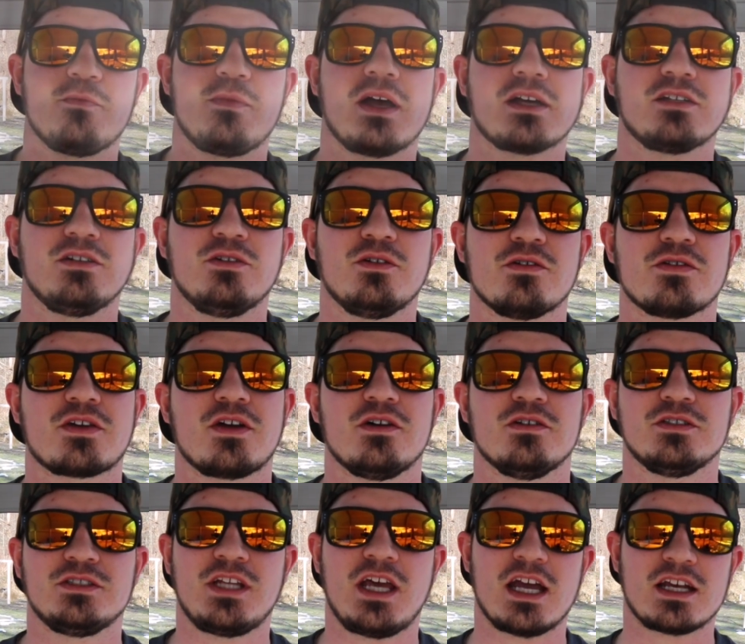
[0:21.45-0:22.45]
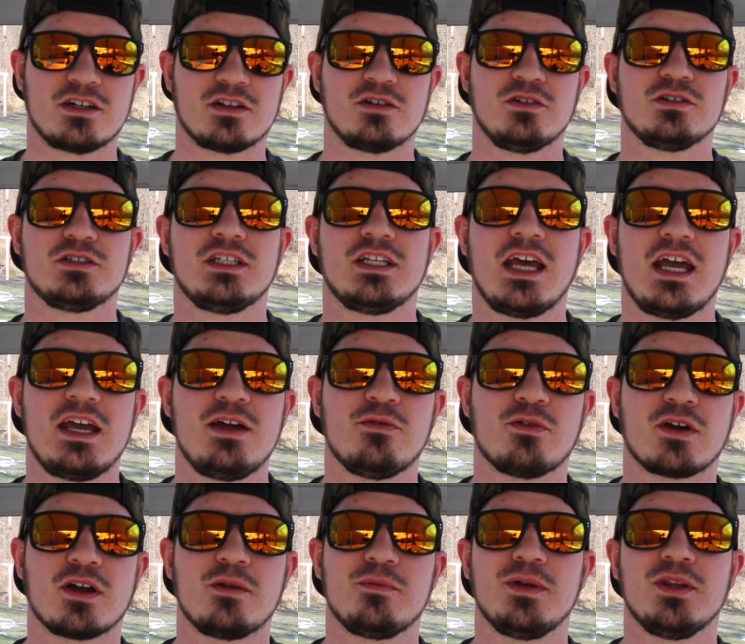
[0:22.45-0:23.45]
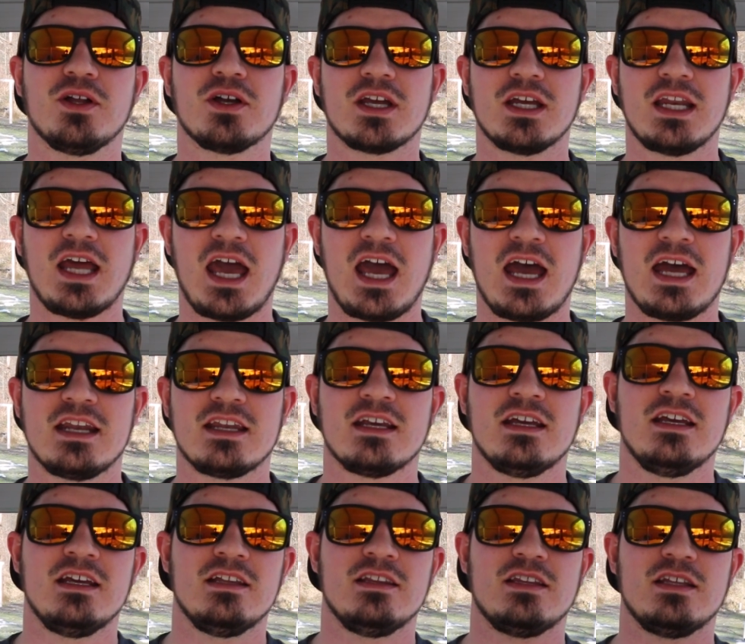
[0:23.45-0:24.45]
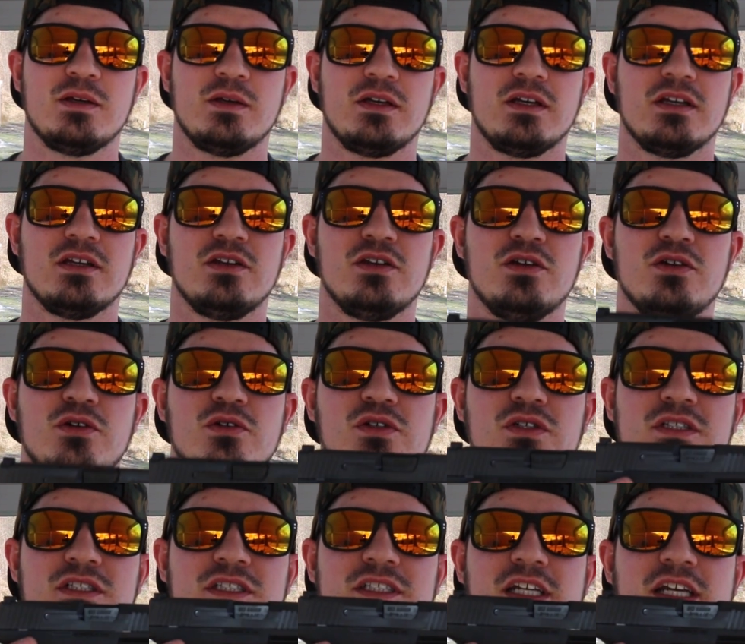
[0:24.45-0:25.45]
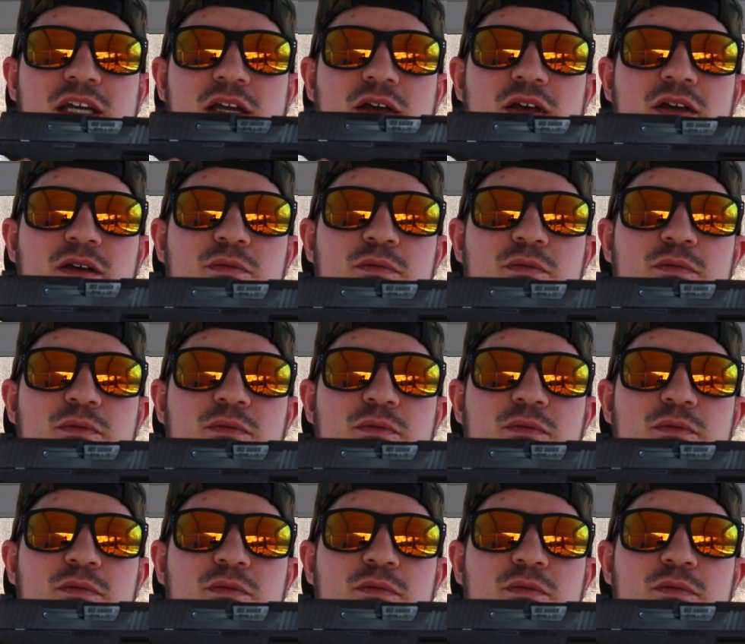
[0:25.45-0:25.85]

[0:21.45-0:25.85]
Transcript: back to North Coast Tactical. Today we're going to be looking at the new Sig